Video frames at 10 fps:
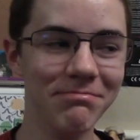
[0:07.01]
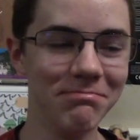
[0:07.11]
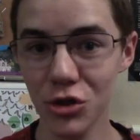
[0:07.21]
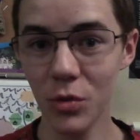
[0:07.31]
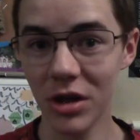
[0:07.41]

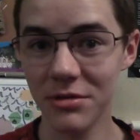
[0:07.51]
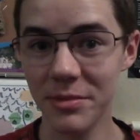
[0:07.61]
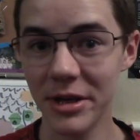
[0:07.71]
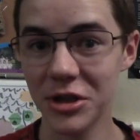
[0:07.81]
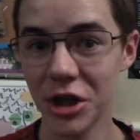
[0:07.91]
So welcome to
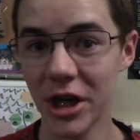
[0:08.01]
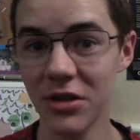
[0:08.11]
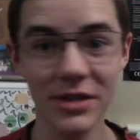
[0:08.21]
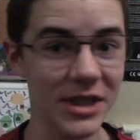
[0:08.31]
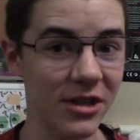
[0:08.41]
my channel,
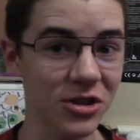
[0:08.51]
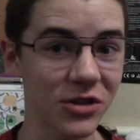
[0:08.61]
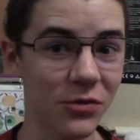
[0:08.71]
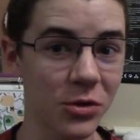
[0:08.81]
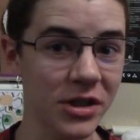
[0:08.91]
Intelligent
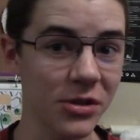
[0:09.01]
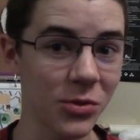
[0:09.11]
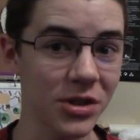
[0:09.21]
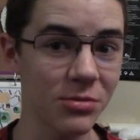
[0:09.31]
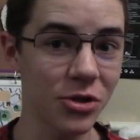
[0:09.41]
14
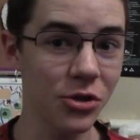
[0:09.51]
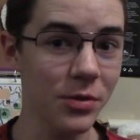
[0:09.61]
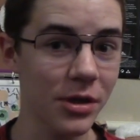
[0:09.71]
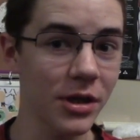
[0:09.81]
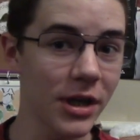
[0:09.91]
Wisdom 2,
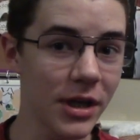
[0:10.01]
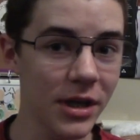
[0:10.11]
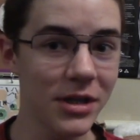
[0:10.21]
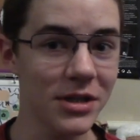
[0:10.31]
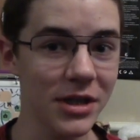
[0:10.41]
and
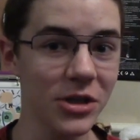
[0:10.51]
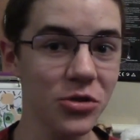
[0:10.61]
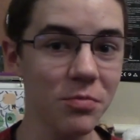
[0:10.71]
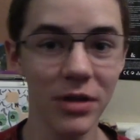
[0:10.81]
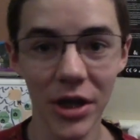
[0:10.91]
this
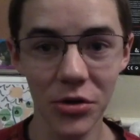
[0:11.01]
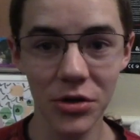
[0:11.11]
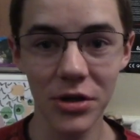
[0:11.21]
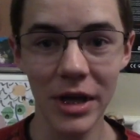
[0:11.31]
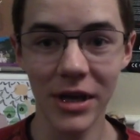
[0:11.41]
session, player
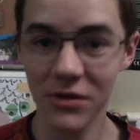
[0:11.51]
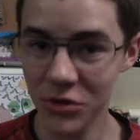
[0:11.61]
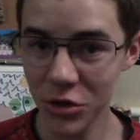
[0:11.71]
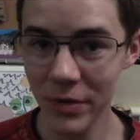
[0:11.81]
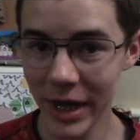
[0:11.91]

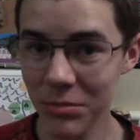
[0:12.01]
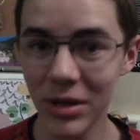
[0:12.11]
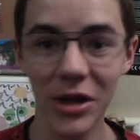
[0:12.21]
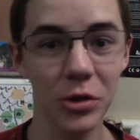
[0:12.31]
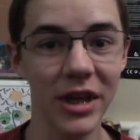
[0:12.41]
-2 and
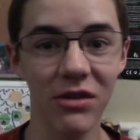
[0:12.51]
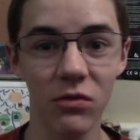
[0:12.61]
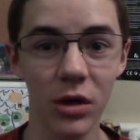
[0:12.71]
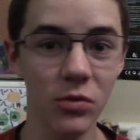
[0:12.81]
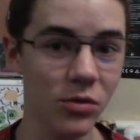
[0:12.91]
player
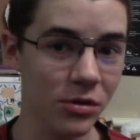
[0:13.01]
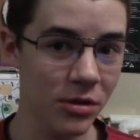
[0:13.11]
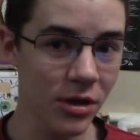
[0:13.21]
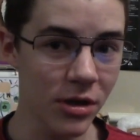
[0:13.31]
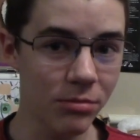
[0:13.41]
-1 were
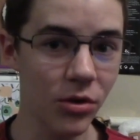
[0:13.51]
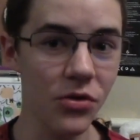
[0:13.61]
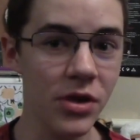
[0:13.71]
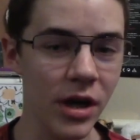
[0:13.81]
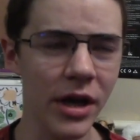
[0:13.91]

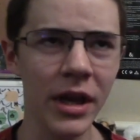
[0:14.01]
both gone.